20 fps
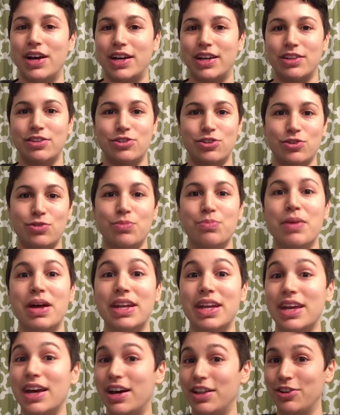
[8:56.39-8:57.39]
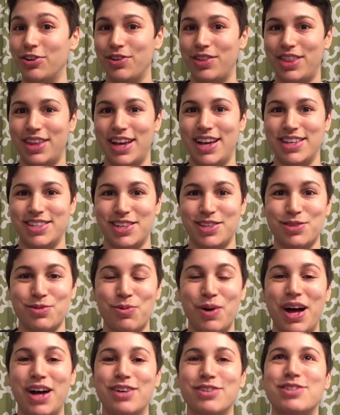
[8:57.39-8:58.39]
It can do many other things as
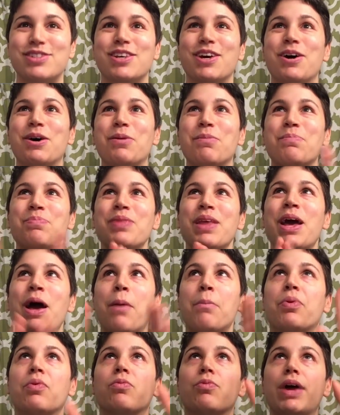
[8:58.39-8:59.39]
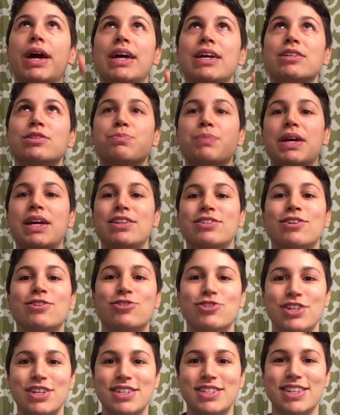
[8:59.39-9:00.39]
well, so praise be to
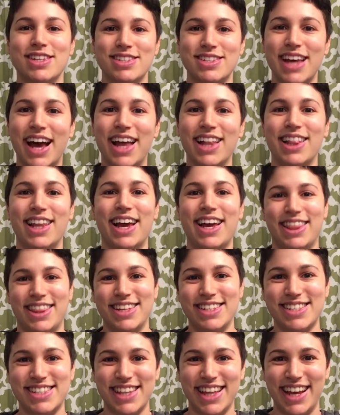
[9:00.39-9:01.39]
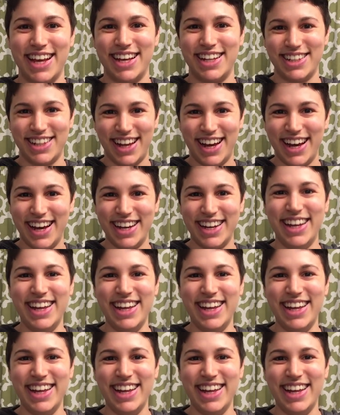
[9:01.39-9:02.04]
Jesus. I like this thing a lot.